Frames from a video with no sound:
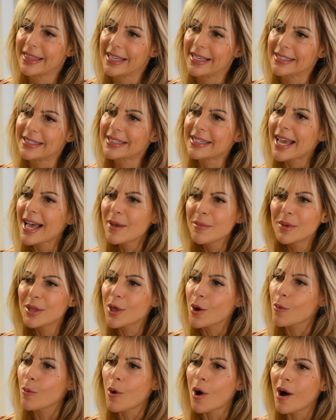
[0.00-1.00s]
things. Tell me
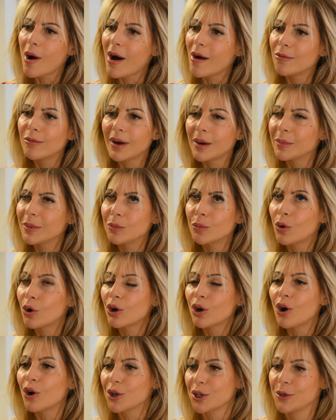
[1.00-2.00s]
though,
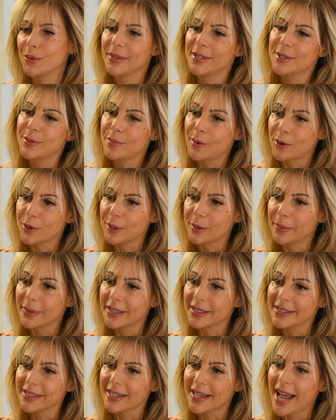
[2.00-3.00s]
what got you into
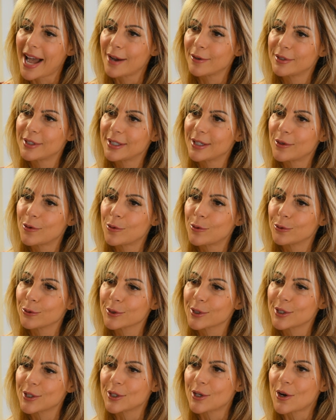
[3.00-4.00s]
bodybuilding? How did it
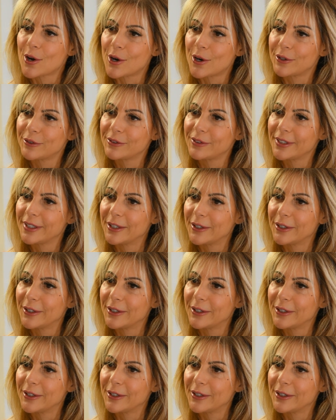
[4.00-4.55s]
all start for